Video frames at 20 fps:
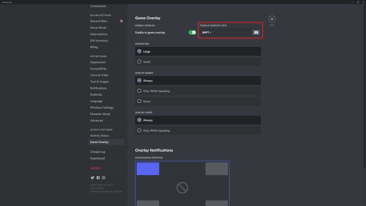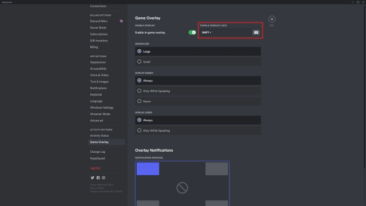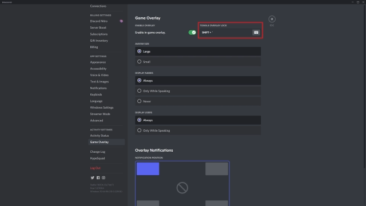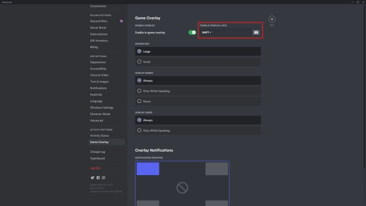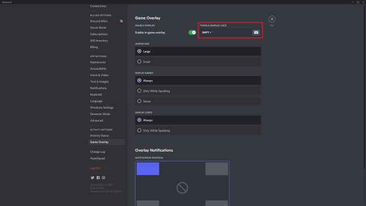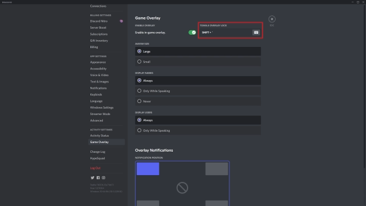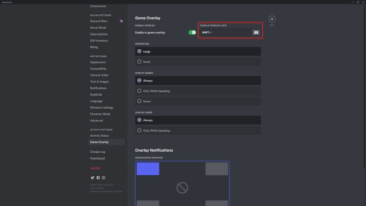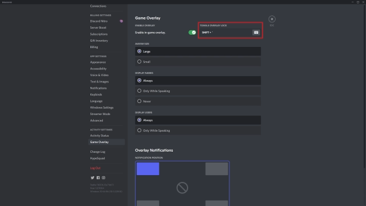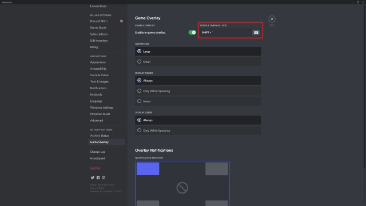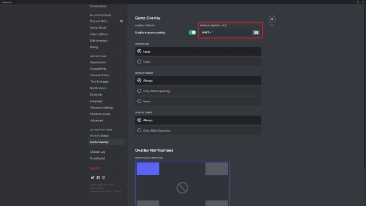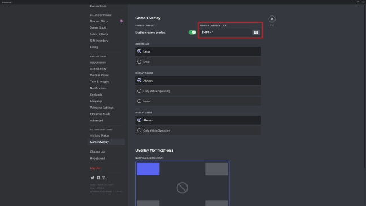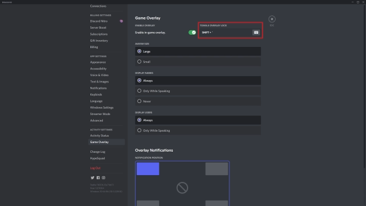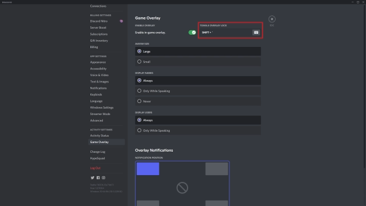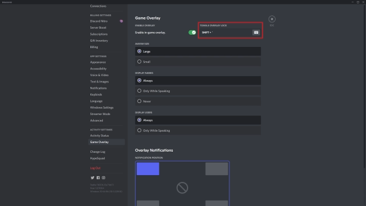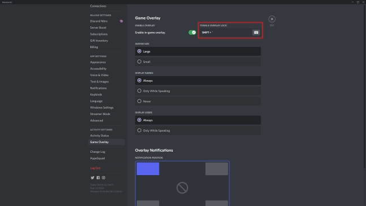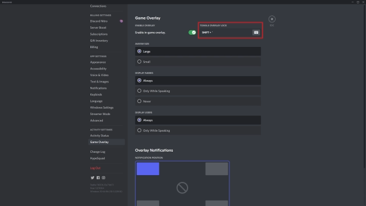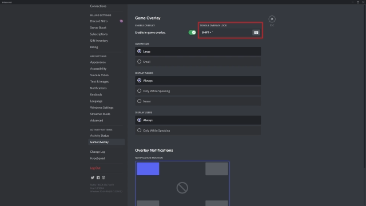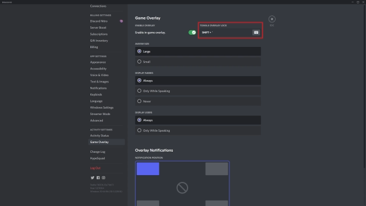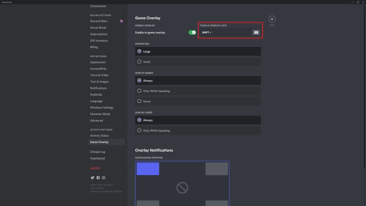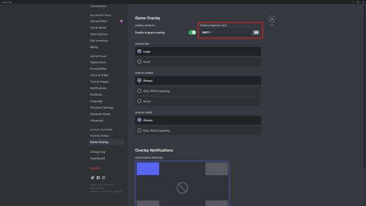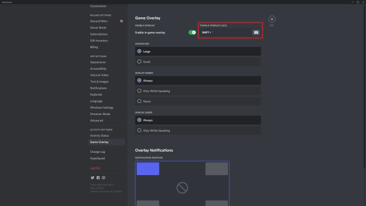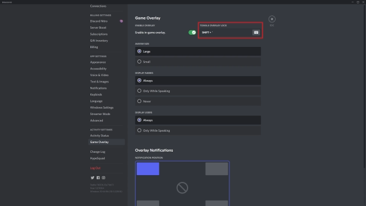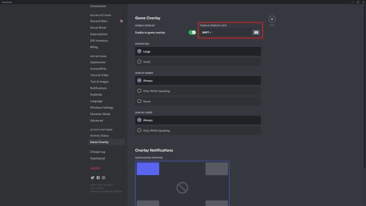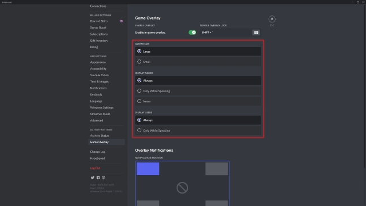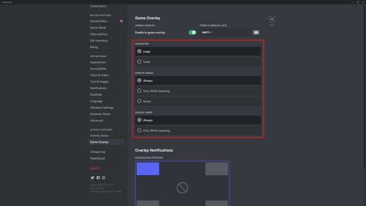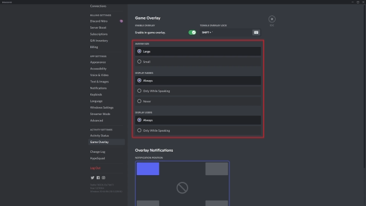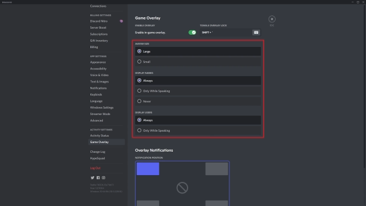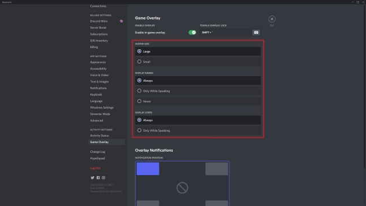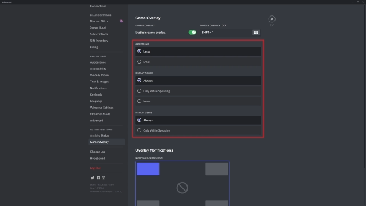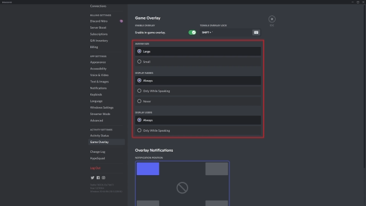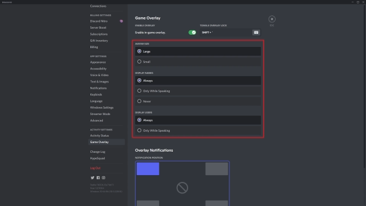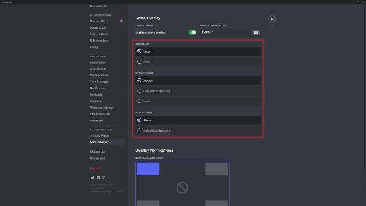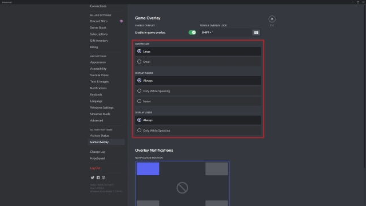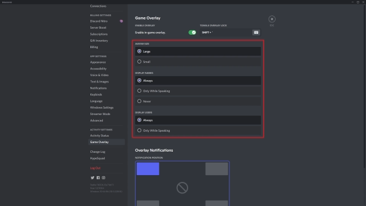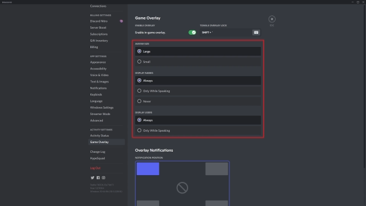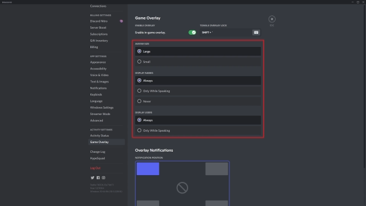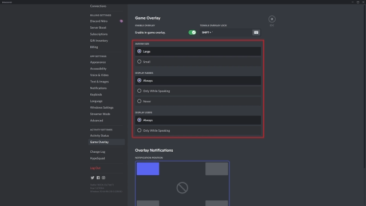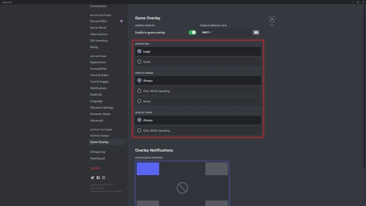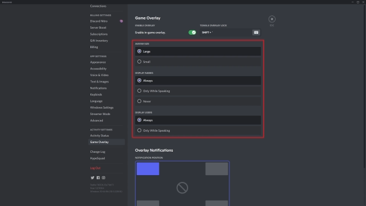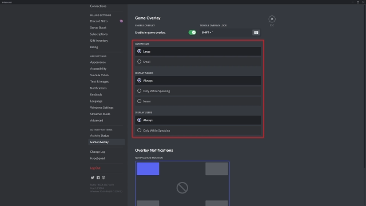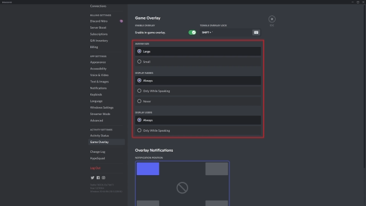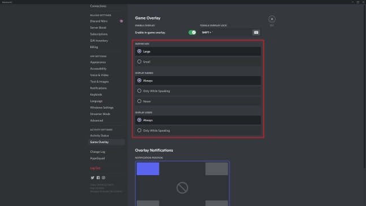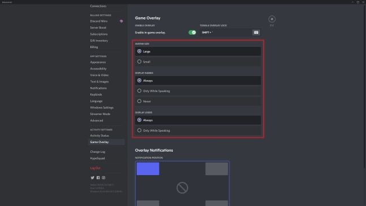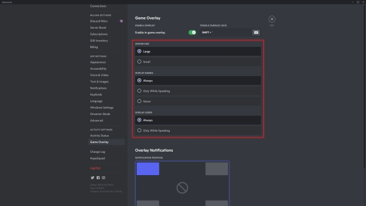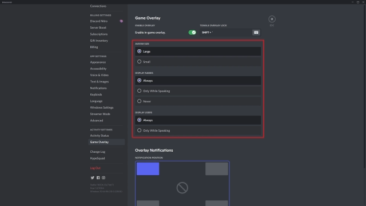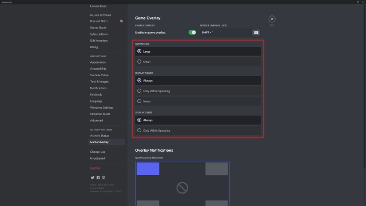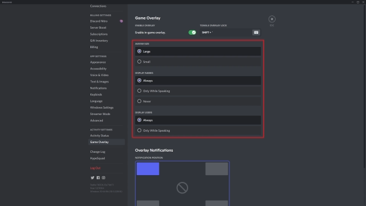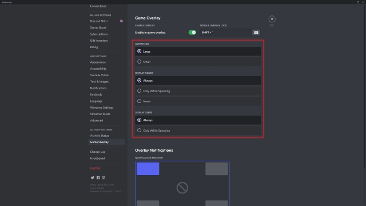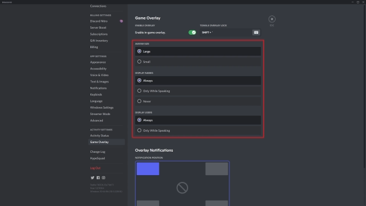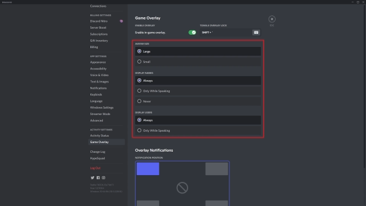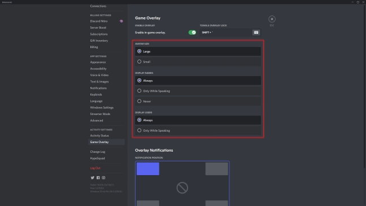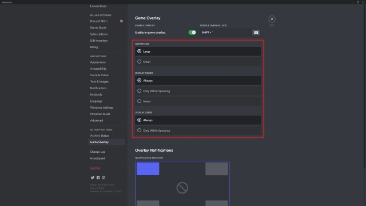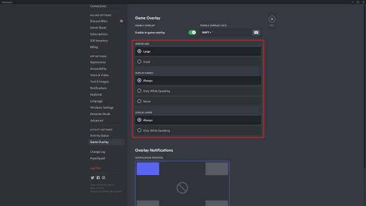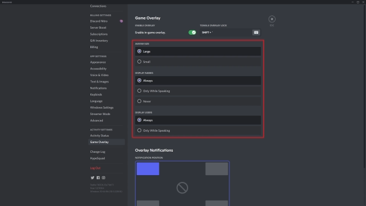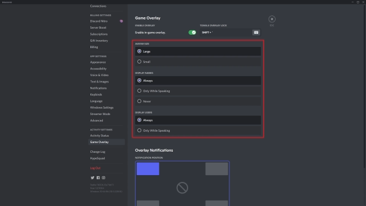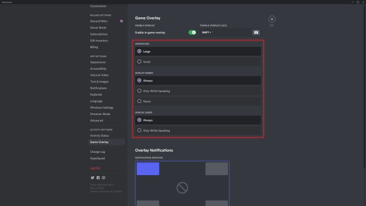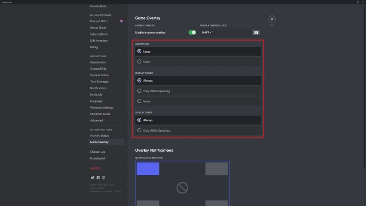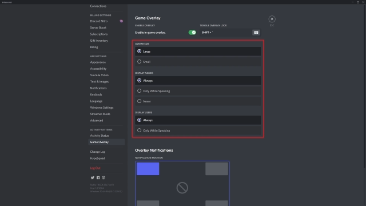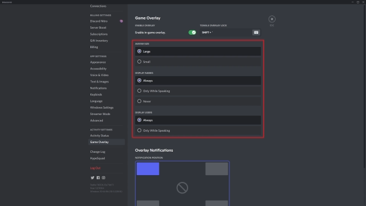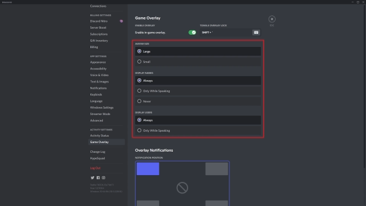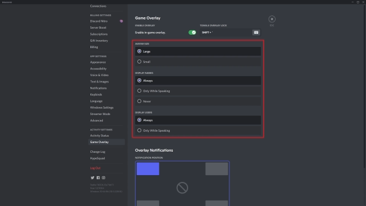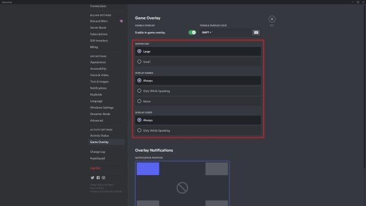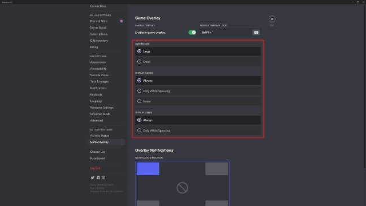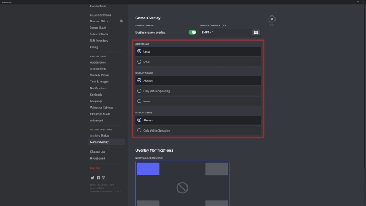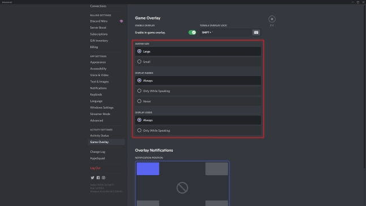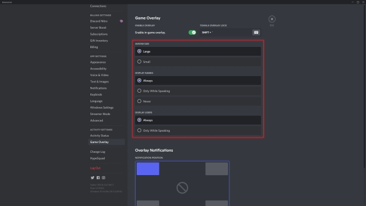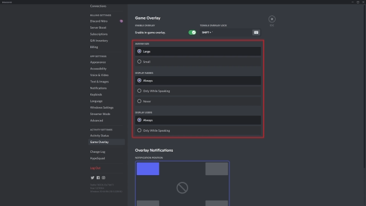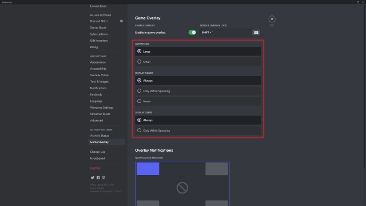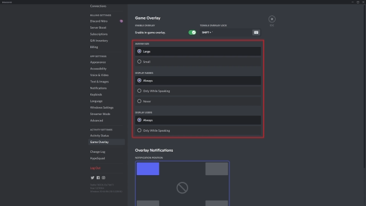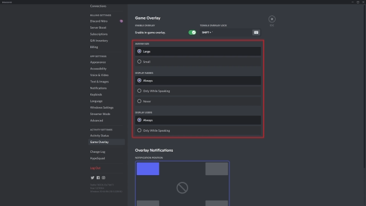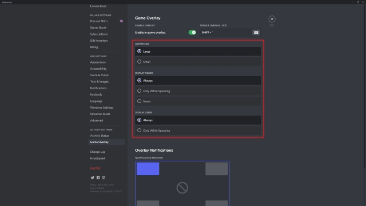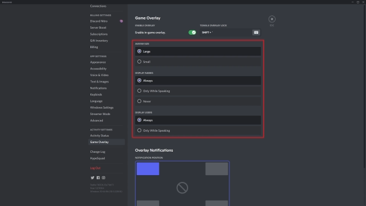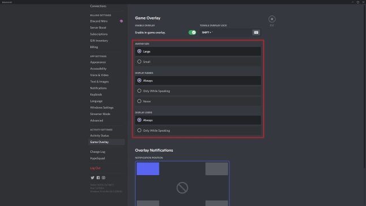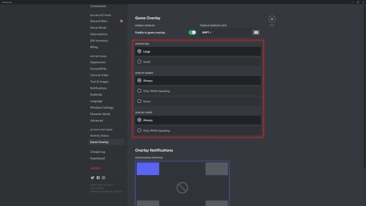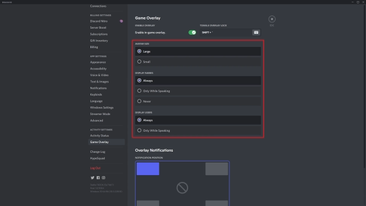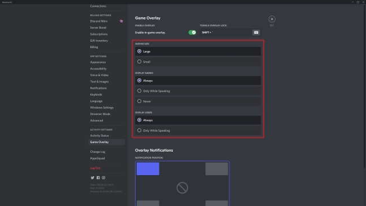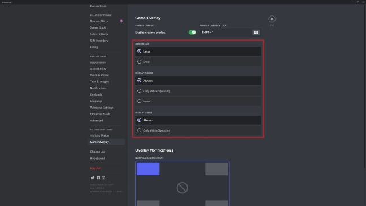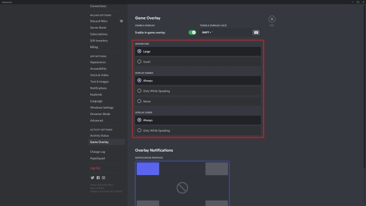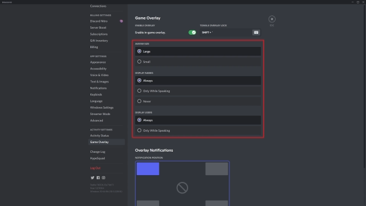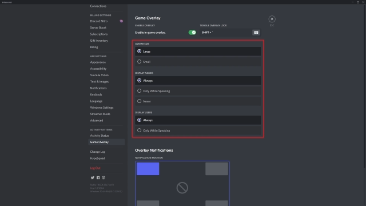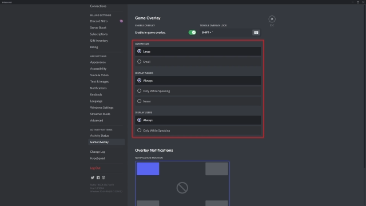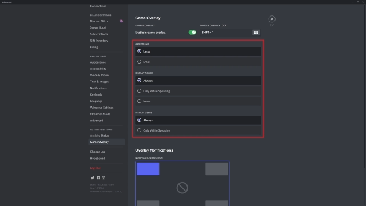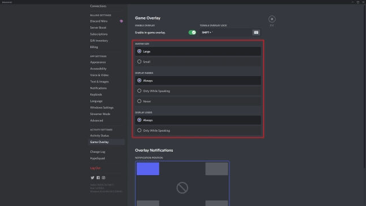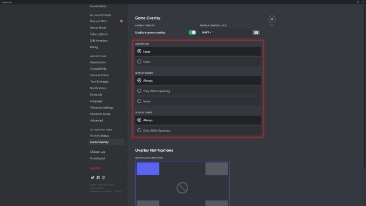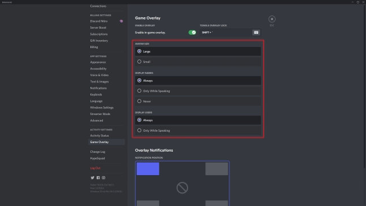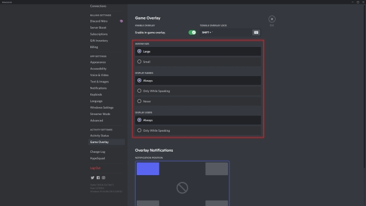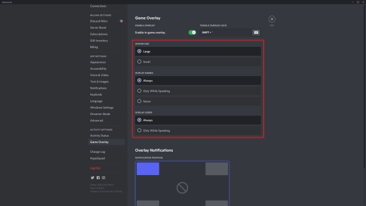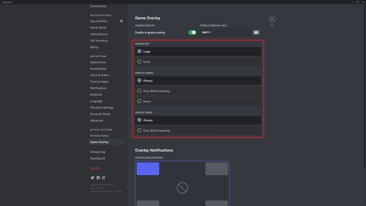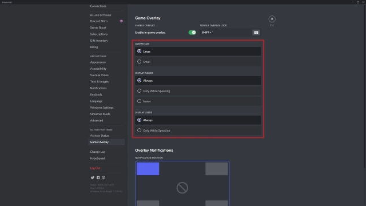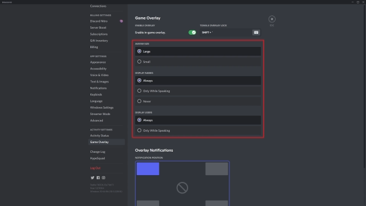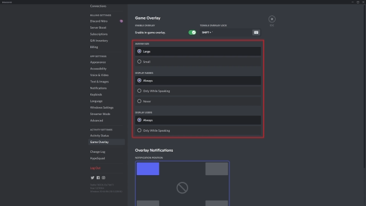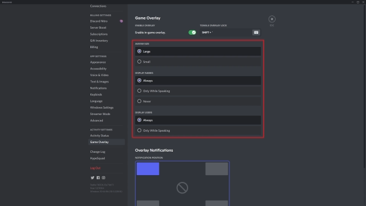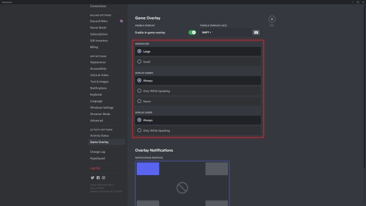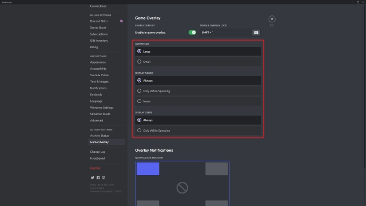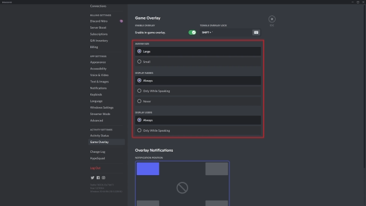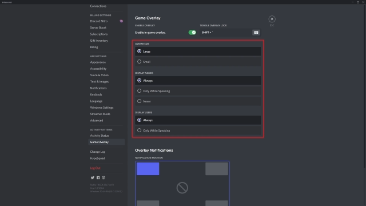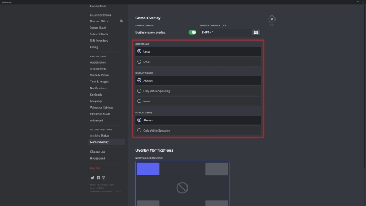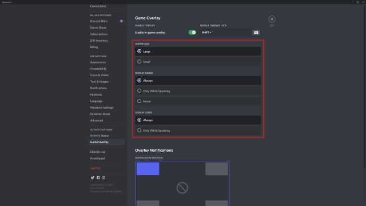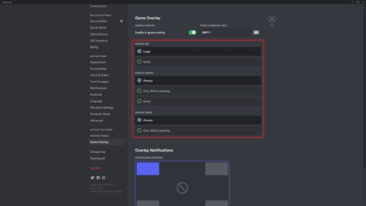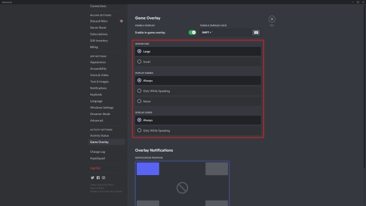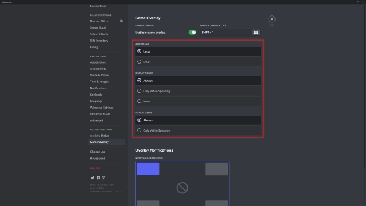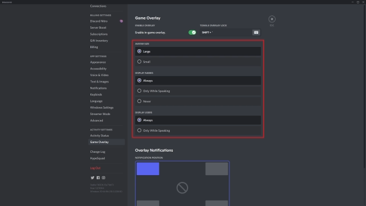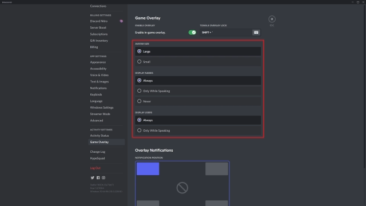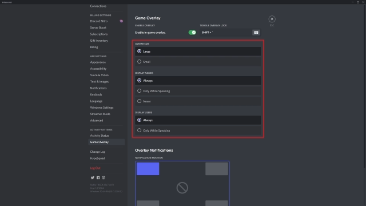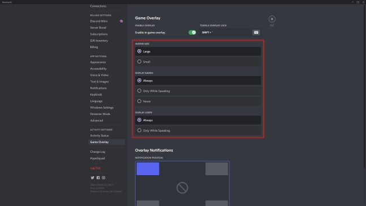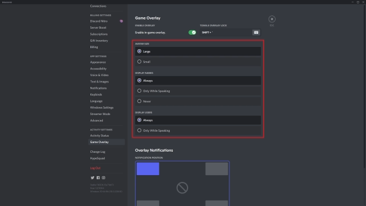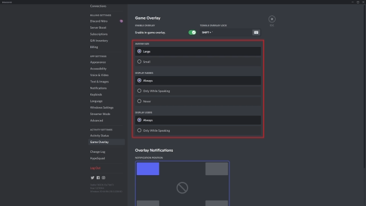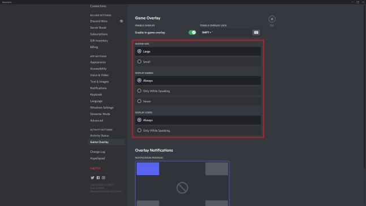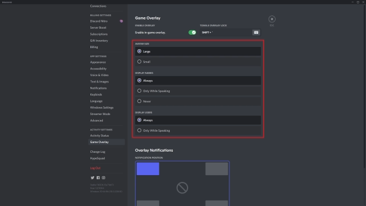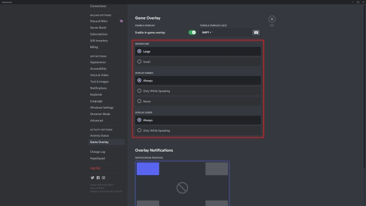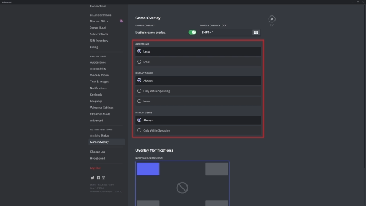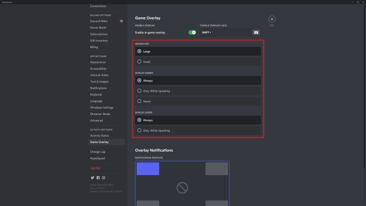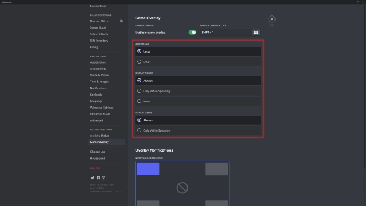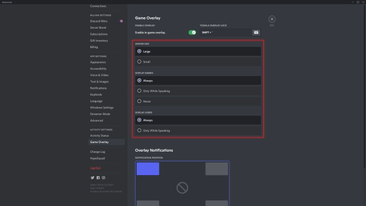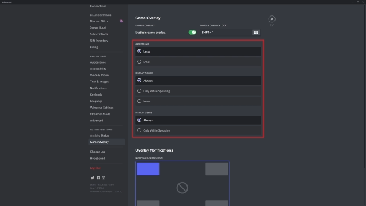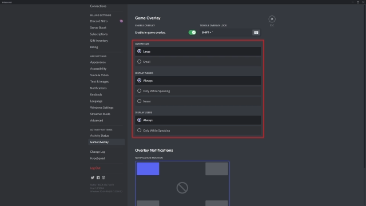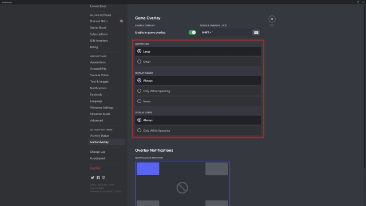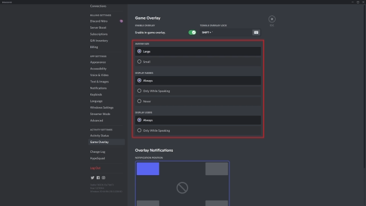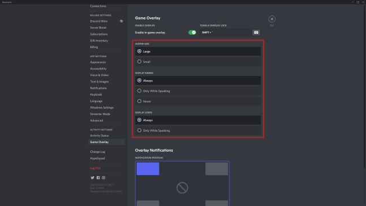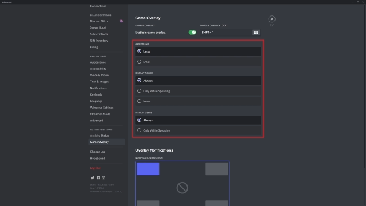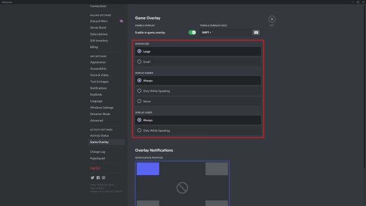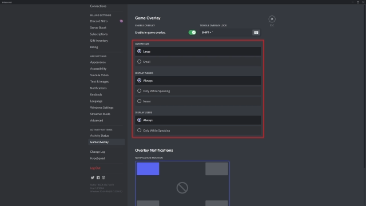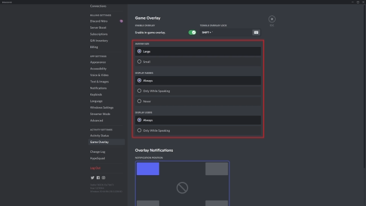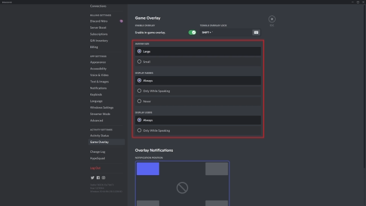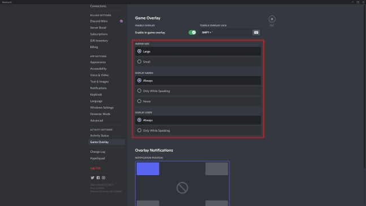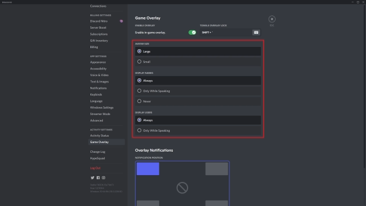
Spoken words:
Nobody's mouth can be seen.